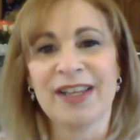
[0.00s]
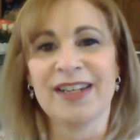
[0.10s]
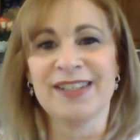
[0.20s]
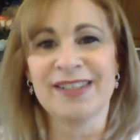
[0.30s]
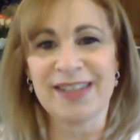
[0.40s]
It
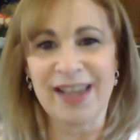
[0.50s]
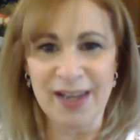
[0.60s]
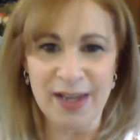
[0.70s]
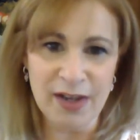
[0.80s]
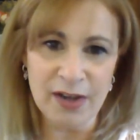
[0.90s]
is
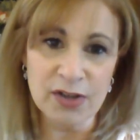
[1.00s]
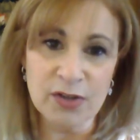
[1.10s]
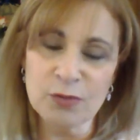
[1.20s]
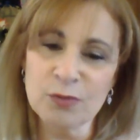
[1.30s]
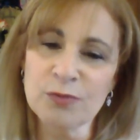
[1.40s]
a
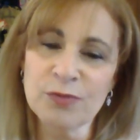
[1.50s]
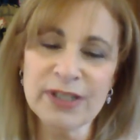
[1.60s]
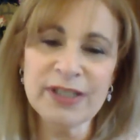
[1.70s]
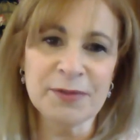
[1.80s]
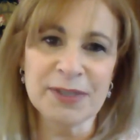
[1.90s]

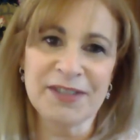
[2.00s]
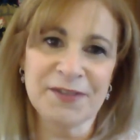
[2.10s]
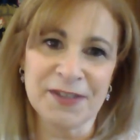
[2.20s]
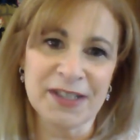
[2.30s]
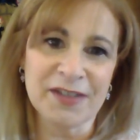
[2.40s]
really, really
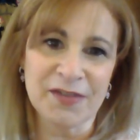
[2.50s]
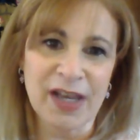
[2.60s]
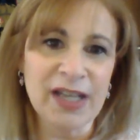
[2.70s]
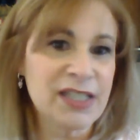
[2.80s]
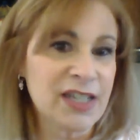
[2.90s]
fun event.